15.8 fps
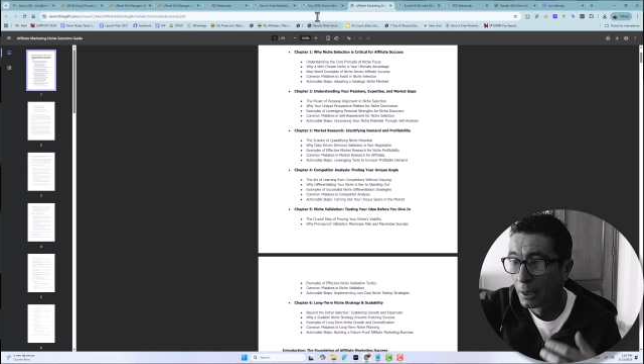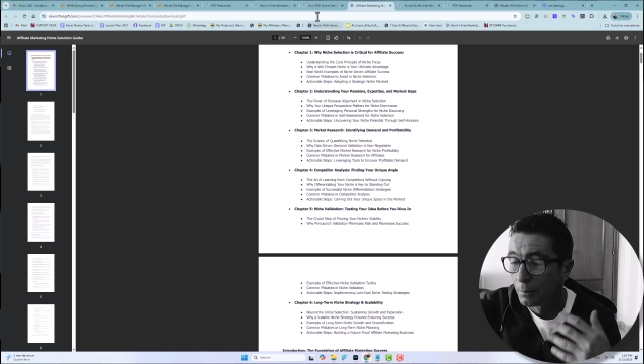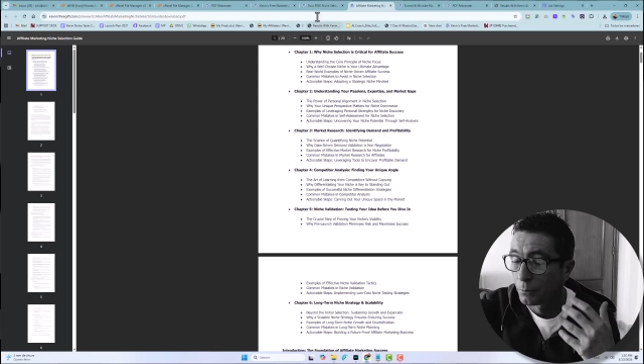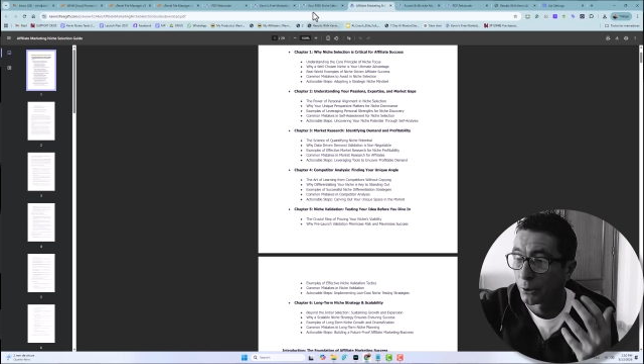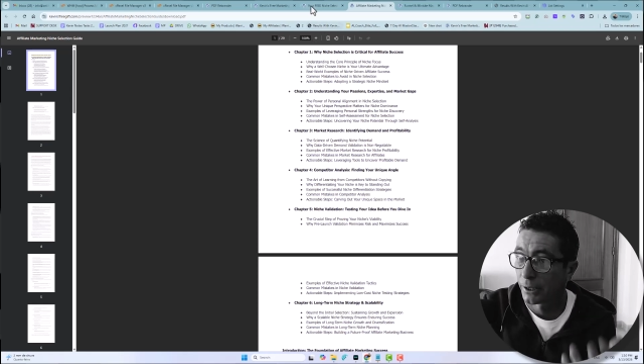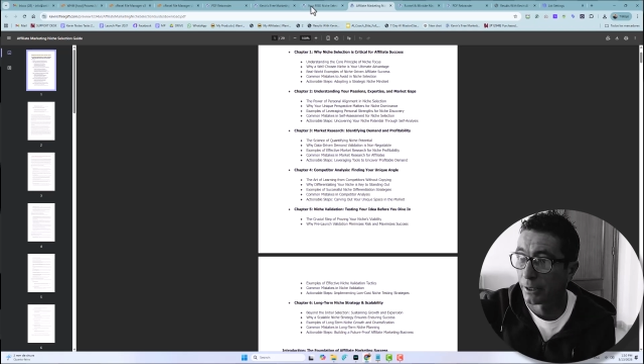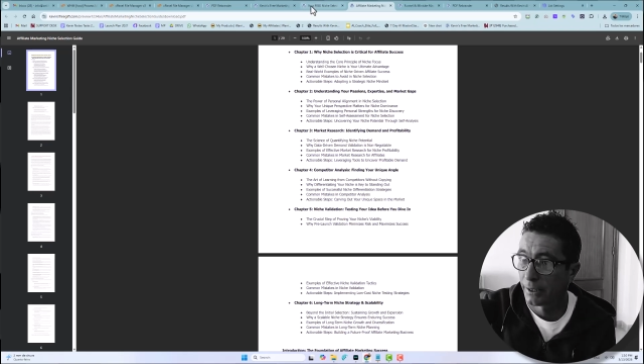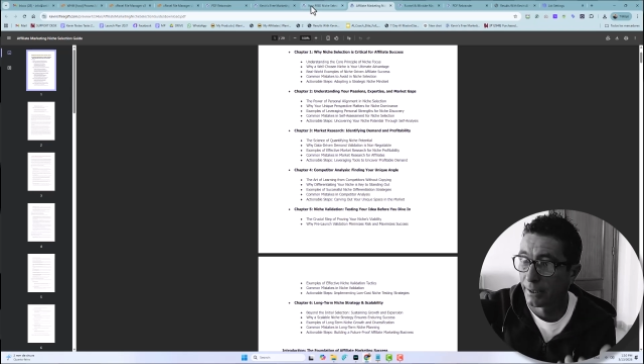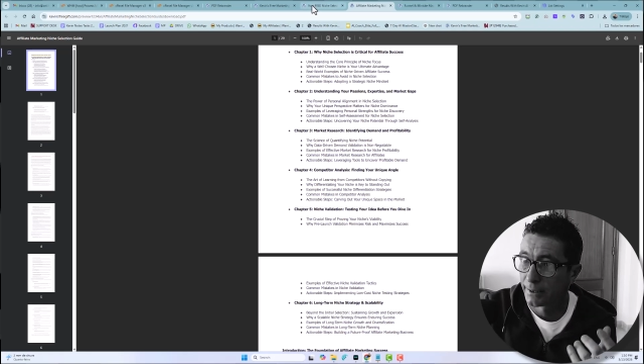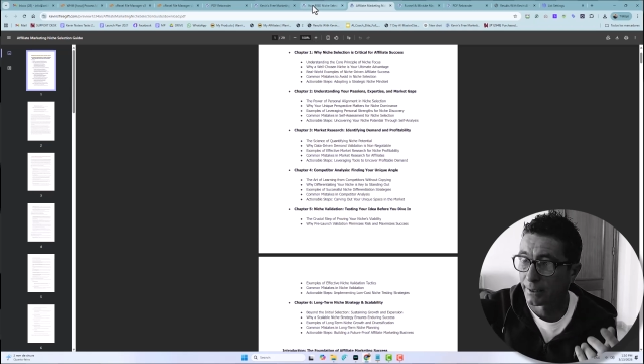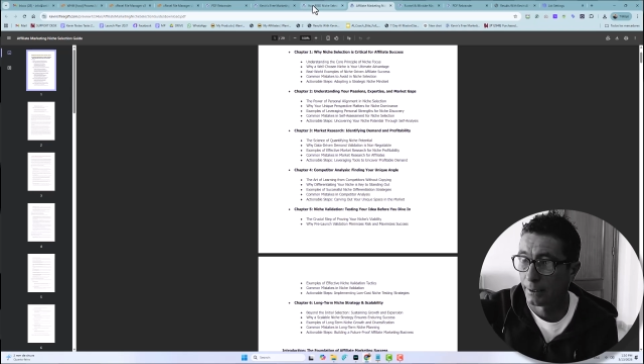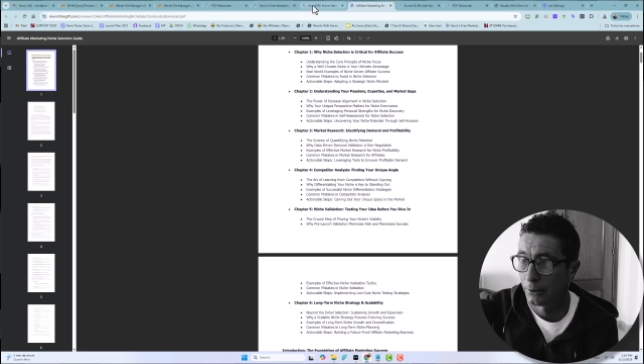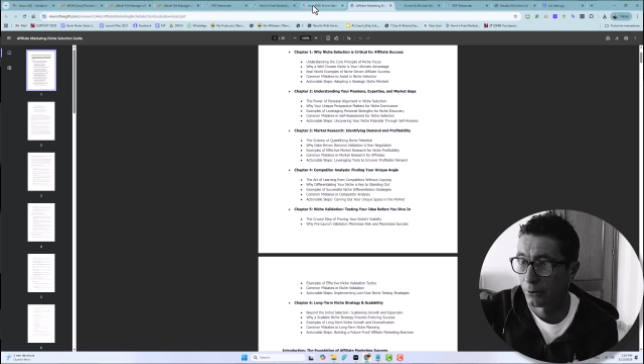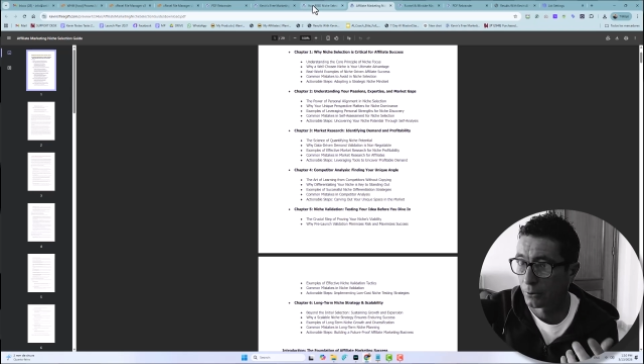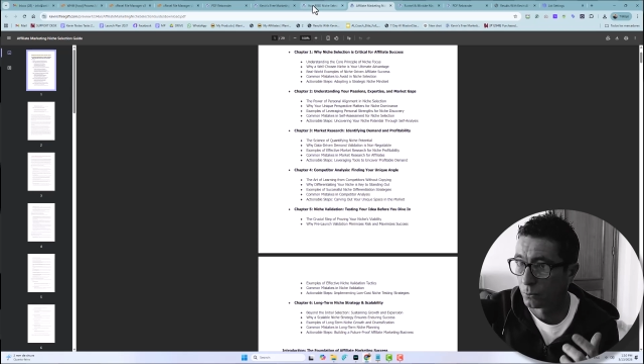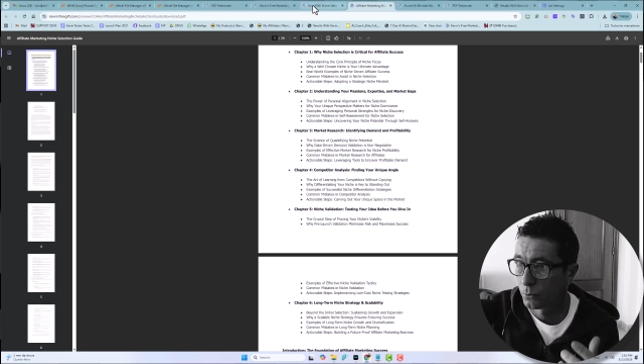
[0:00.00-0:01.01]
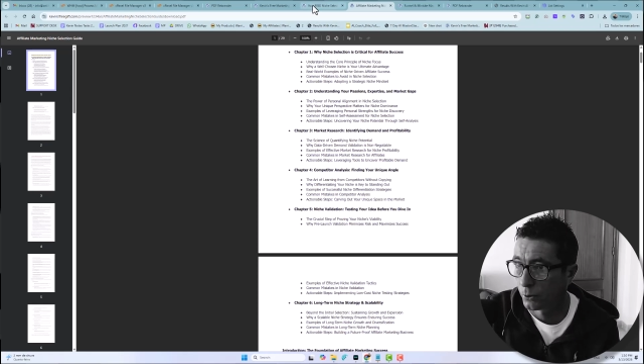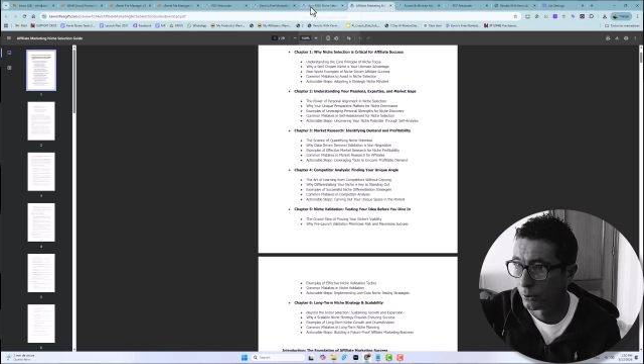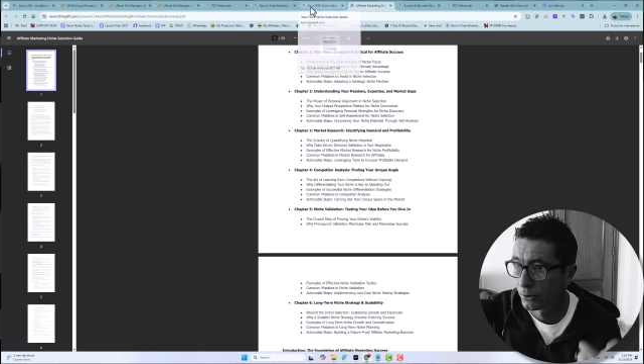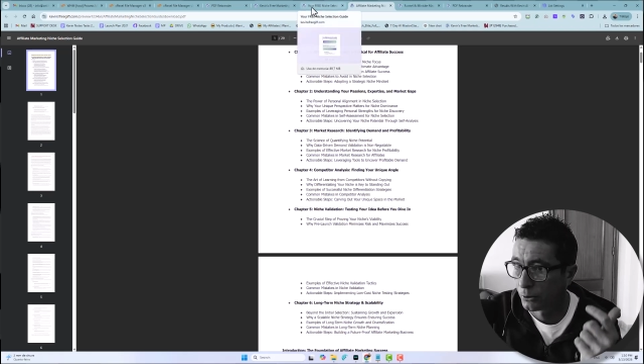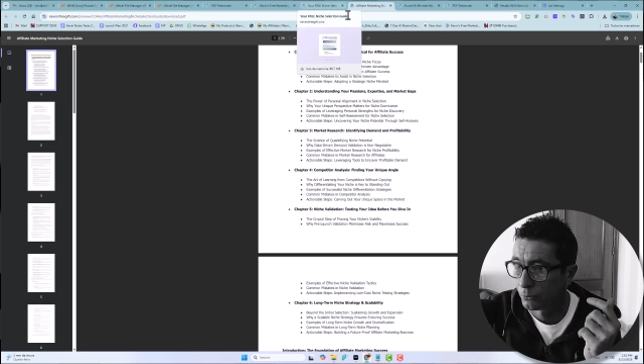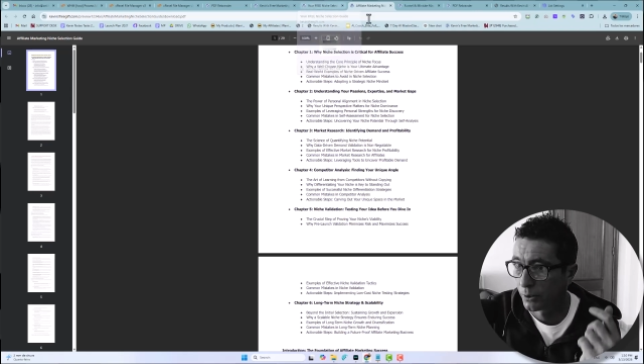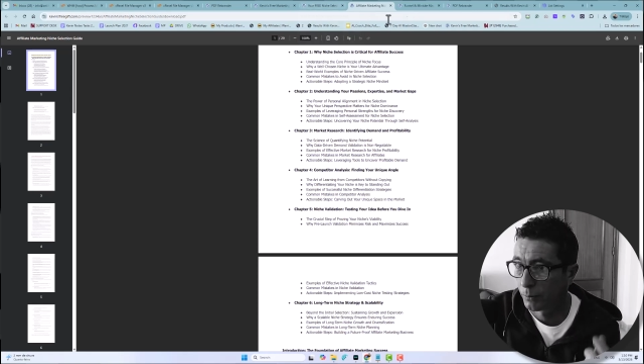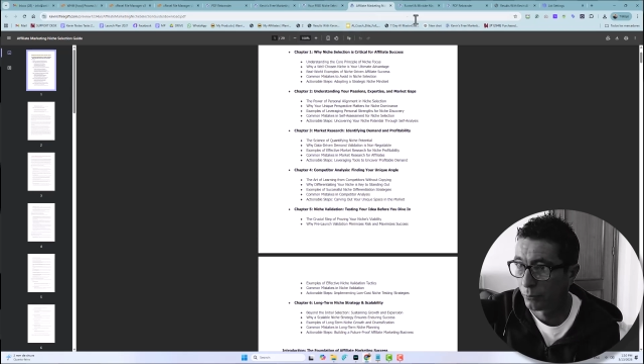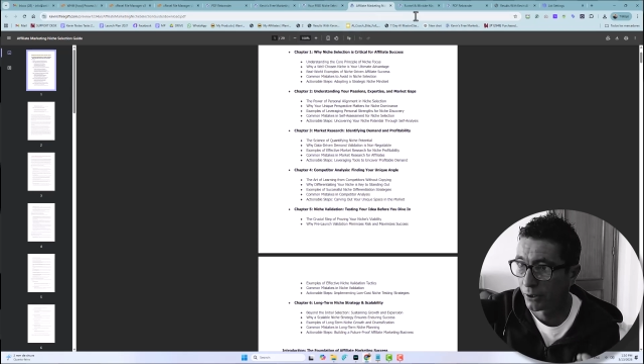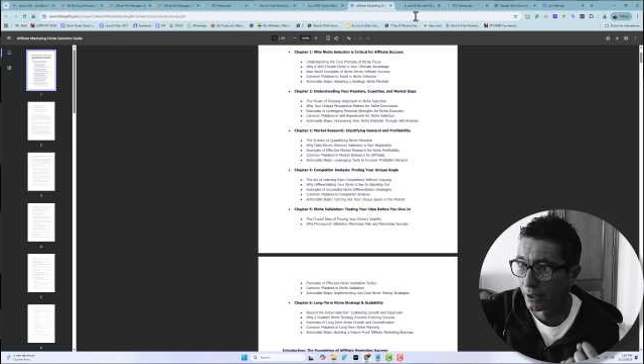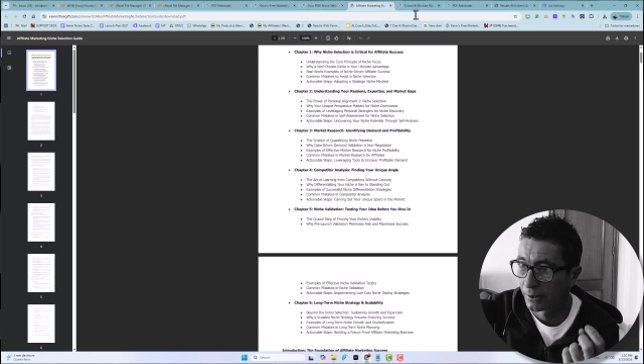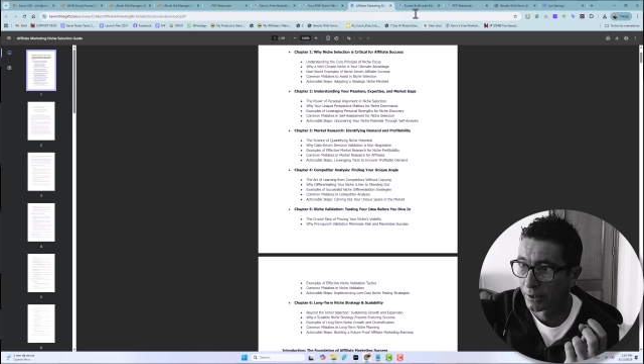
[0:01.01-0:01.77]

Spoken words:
but it is a lot of work to rebrand